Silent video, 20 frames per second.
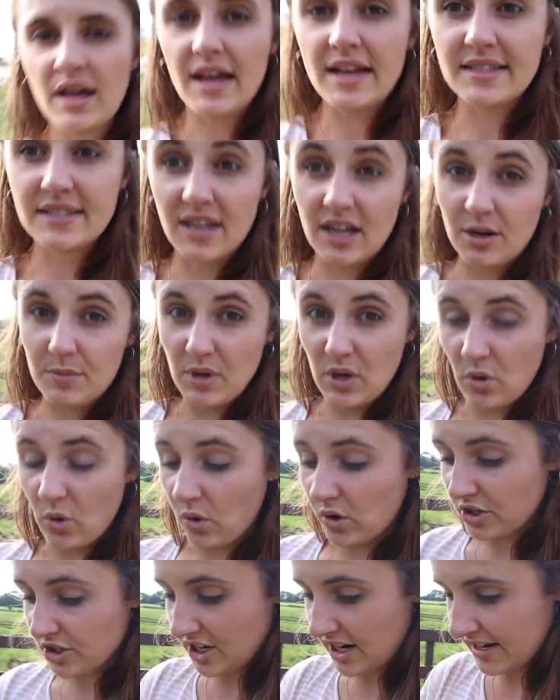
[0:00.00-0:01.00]
it's gonna be
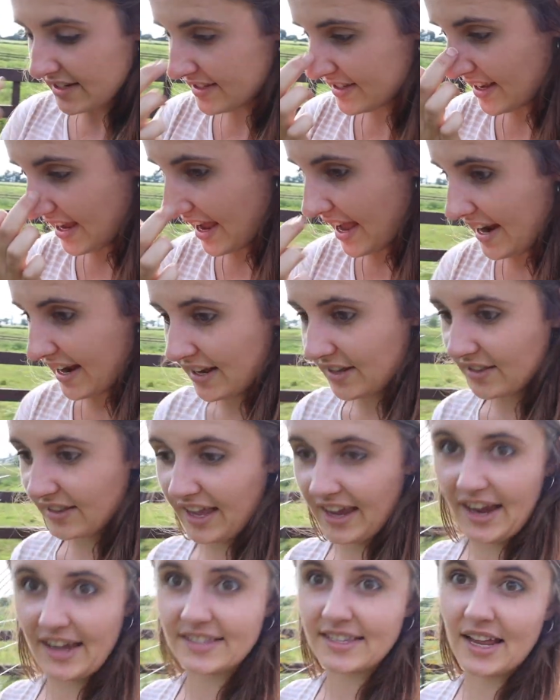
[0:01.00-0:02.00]
gorgeous. And it,
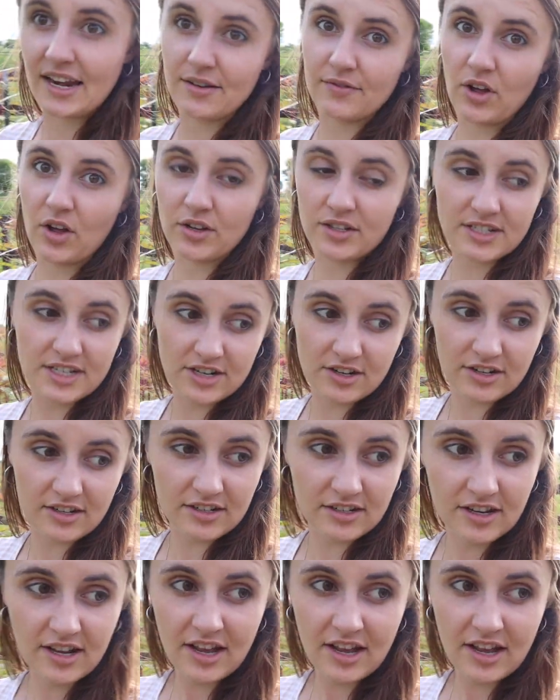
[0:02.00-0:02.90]
like I said, it volunteered.